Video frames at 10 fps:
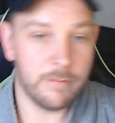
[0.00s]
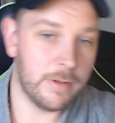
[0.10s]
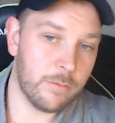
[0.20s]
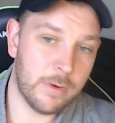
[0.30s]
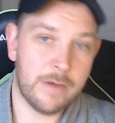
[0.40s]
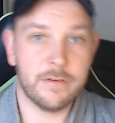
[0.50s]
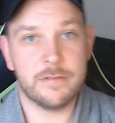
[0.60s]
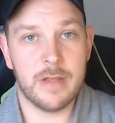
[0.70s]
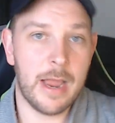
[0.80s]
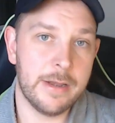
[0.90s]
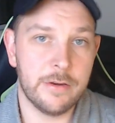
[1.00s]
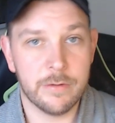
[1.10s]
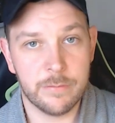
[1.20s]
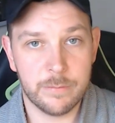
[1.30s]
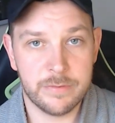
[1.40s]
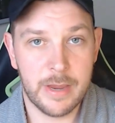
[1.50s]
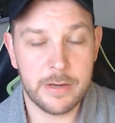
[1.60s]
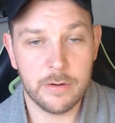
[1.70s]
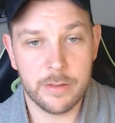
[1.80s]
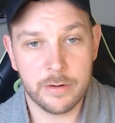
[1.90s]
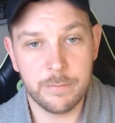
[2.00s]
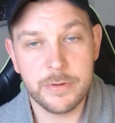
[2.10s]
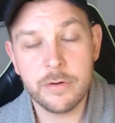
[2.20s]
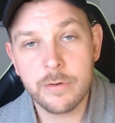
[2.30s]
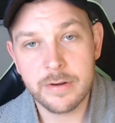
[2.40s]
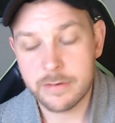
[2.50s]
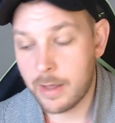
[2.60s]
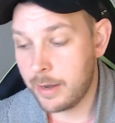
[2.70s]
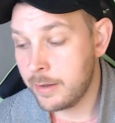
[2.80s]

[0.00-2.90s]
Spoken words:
like whatever side you're saying your other computer is on,